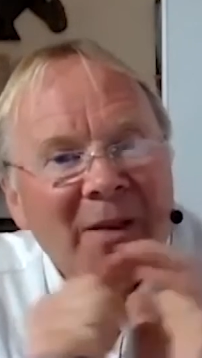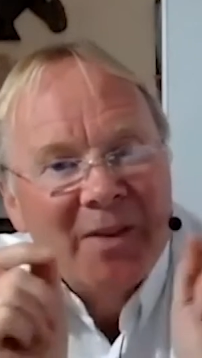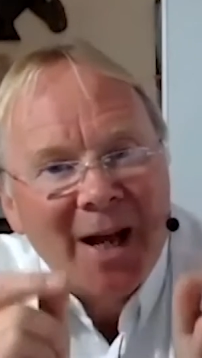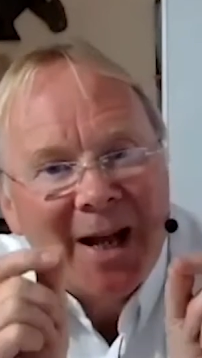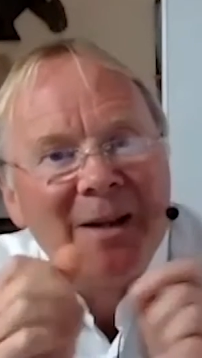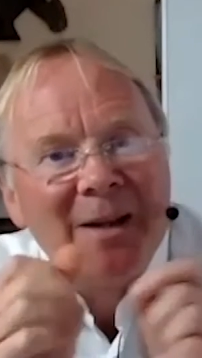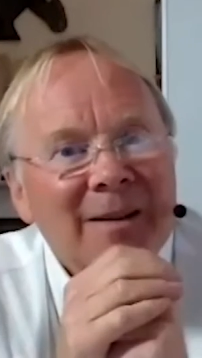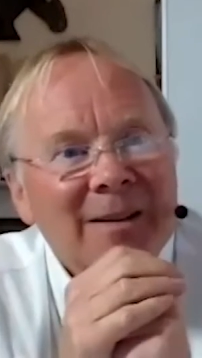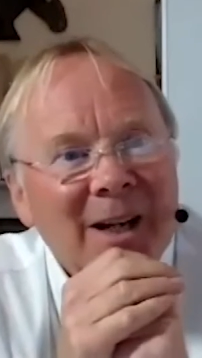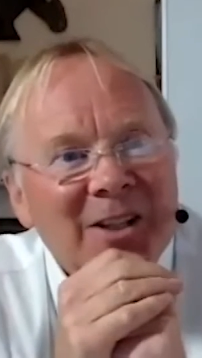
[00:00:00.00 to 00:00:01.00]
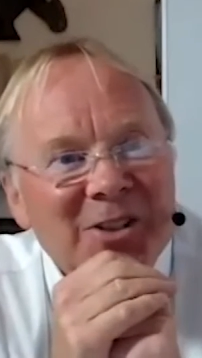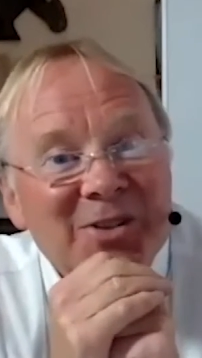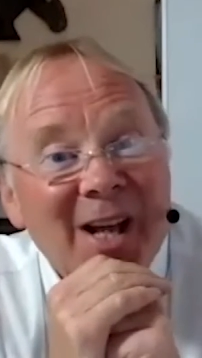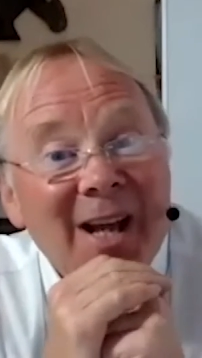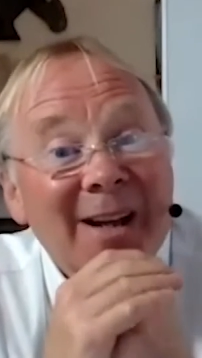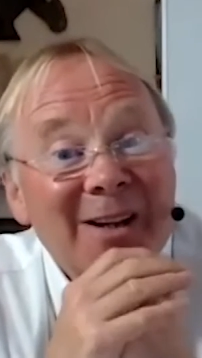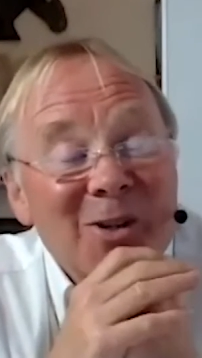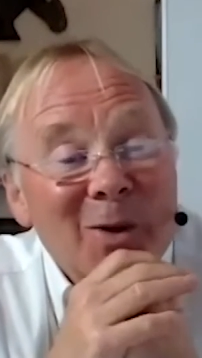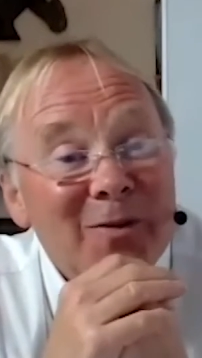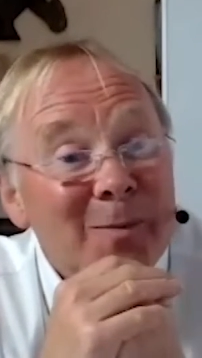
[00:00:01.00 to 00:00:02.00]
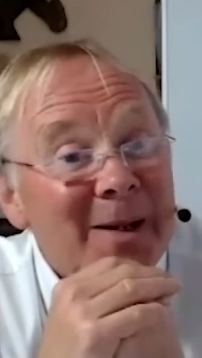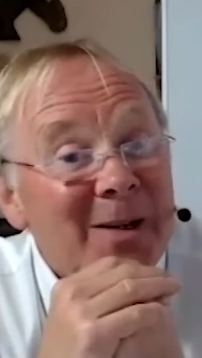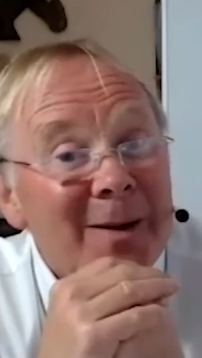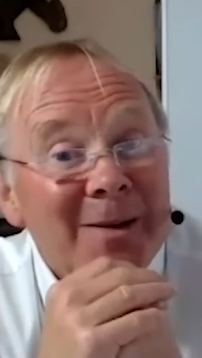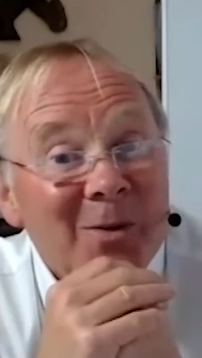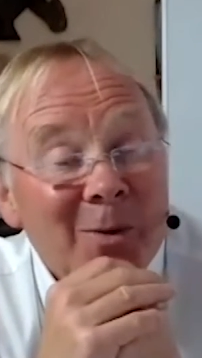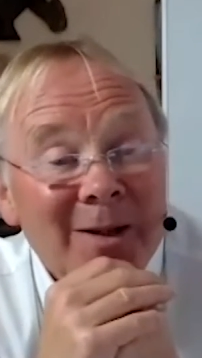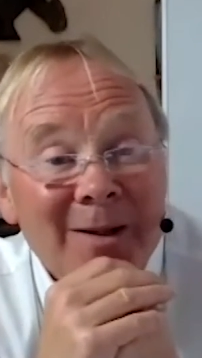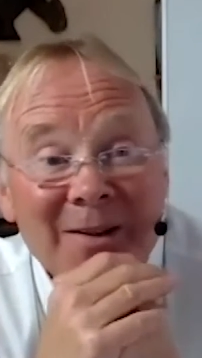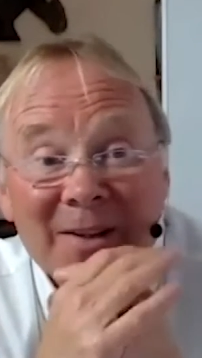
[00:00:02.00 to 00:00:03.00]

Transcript: And then, as you say, I can do it from anywhere in the world,